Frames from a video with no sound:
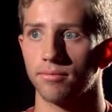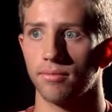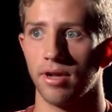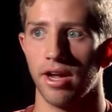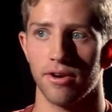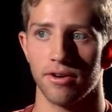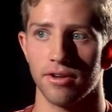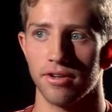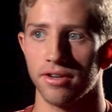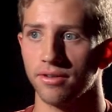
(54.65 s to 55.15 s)

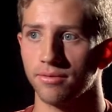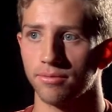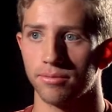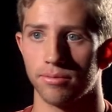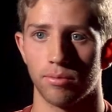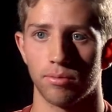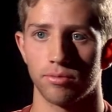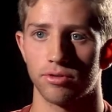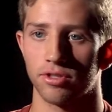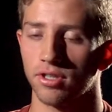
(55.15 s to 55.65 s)
area,
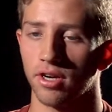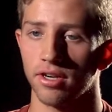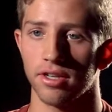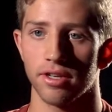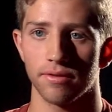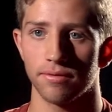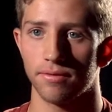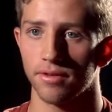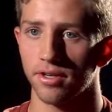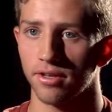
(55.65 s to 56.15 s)

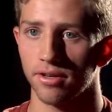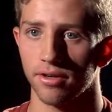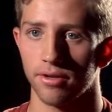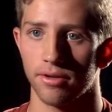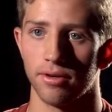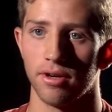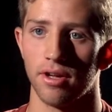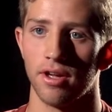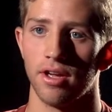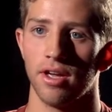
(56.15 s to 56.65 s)
studying
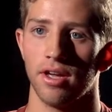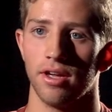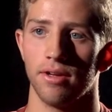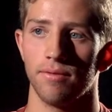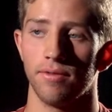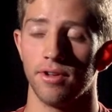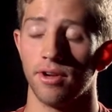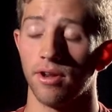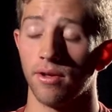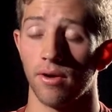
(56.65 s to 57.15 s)
video
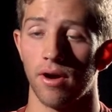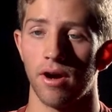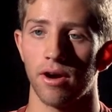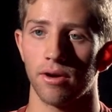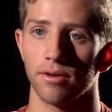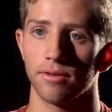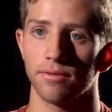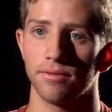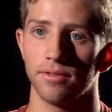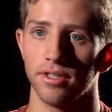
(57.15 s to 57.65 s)
and
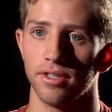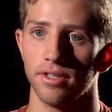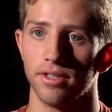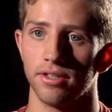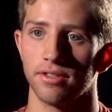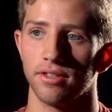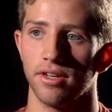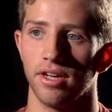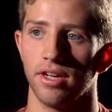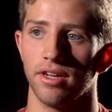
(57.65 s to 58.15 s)
videography,
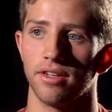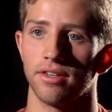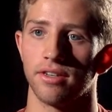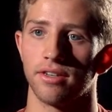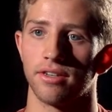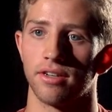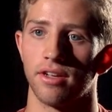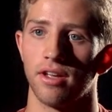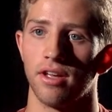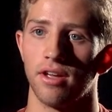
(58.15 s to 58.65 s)

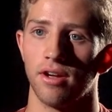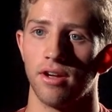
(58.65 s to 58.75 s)
and